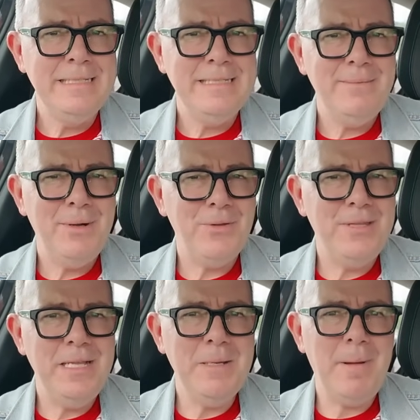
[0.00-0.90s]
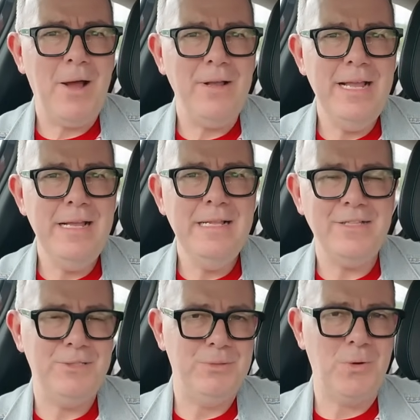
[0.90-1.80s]
then why not think about hitting
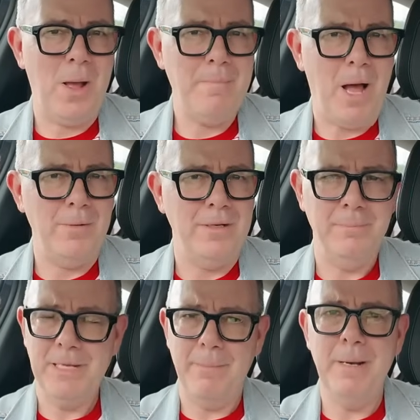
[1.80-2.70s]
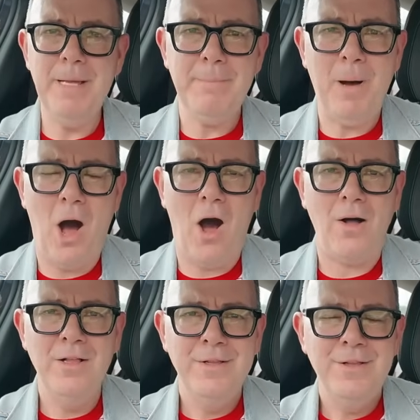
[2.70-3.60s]
that subscribe button and becoming a big
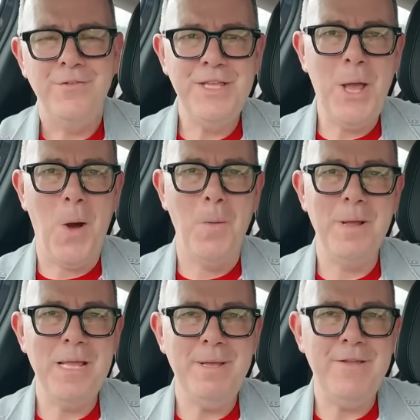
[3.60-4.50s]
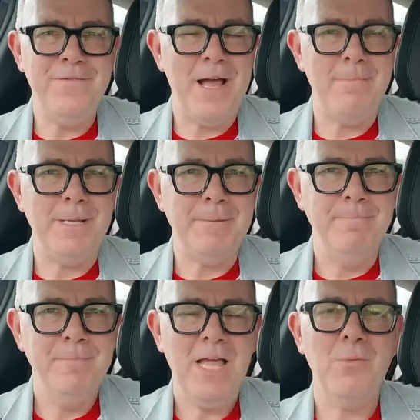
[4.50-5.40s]
part of the LBB family.
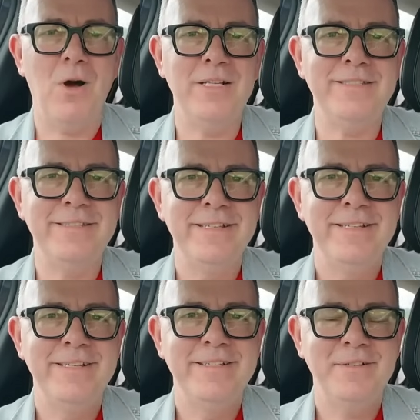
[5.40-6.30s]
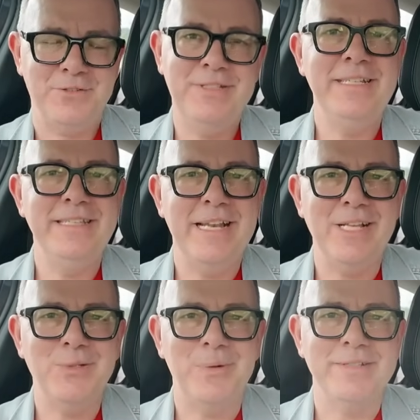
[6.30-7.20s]
Otherwise, I'll see you in the
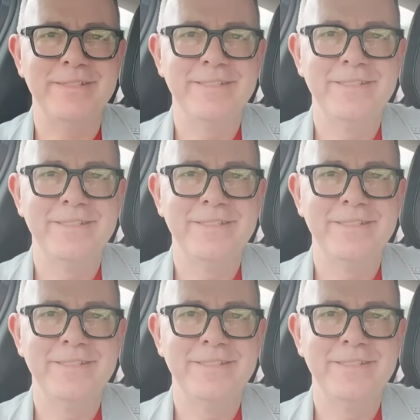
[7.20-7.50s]
next one.